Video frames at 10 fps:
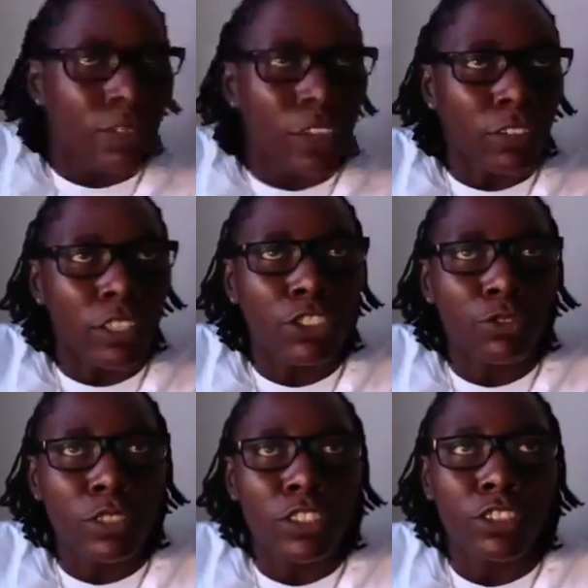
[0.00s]
found
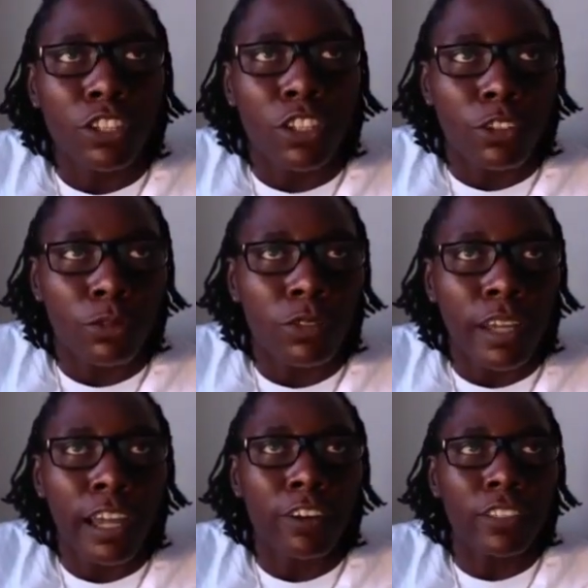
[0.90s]
interest, you know,
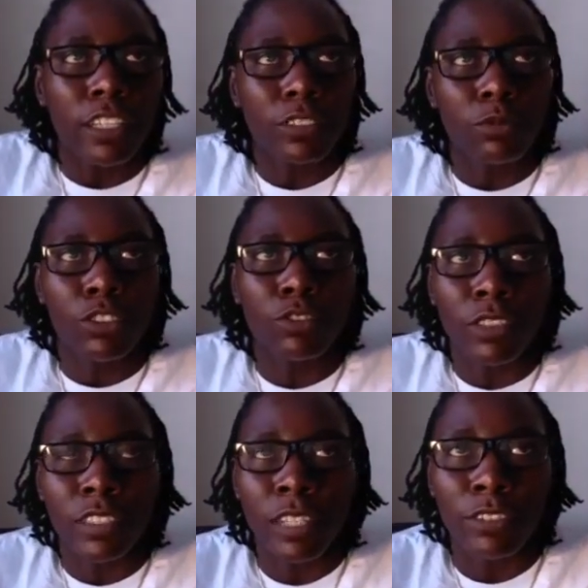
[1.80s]
how it is when you're in
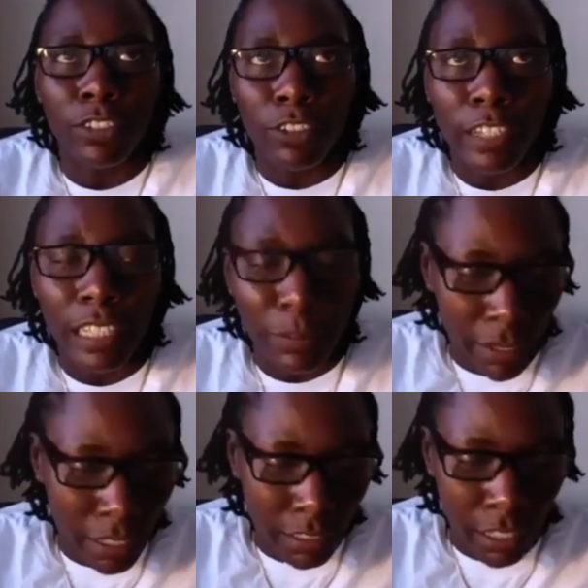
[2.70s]
the 7th grade, they
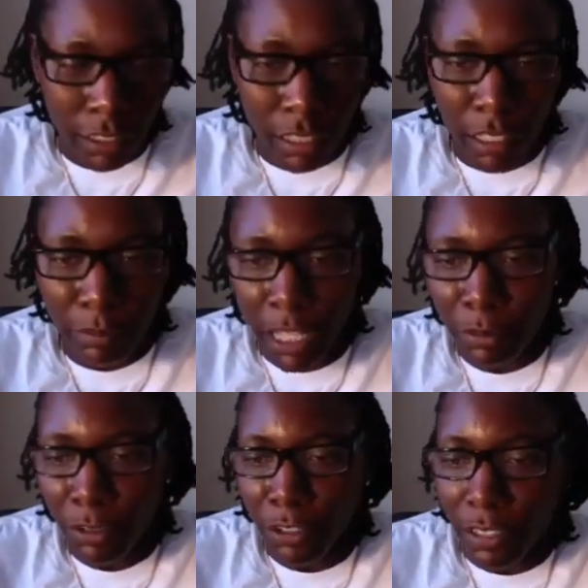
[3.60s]
pass out that
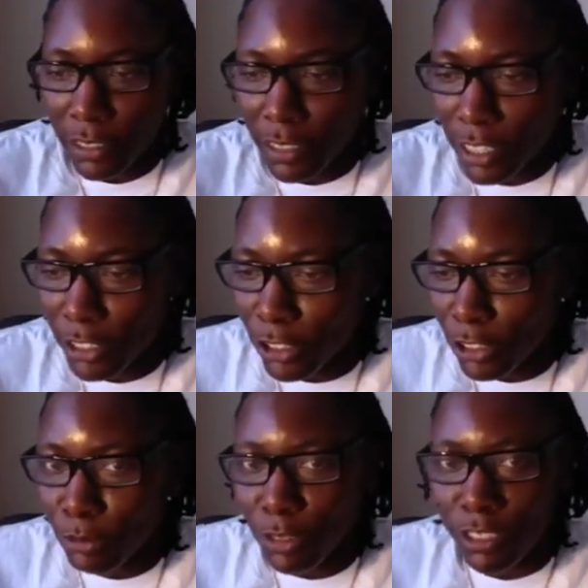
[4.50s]
paper and say, you know,
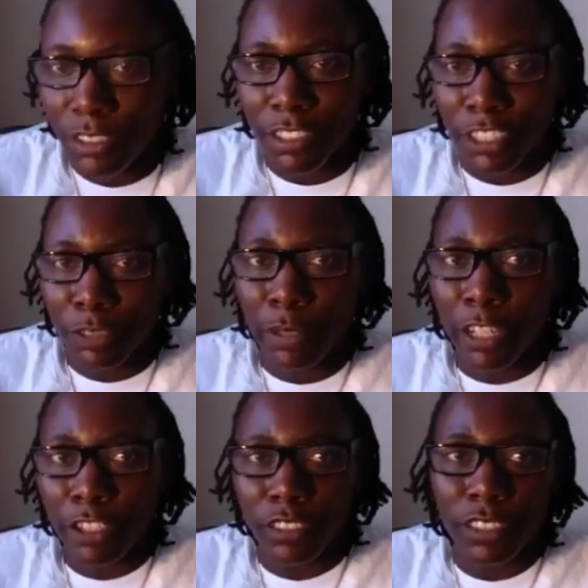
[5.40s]
you want to get your
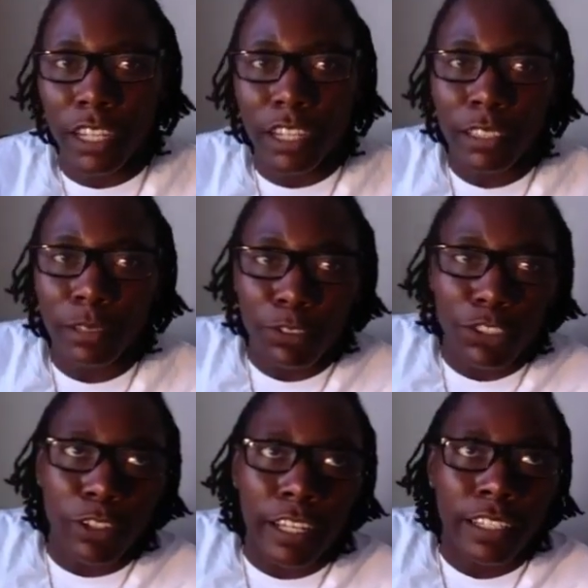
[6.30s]
parents to sign up for
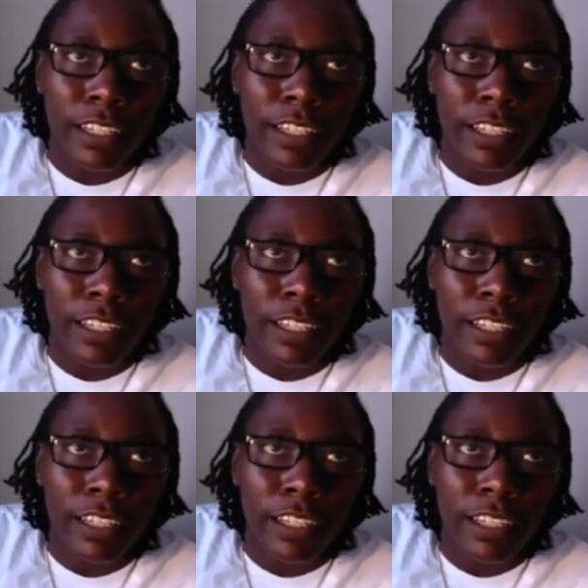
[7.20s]
track.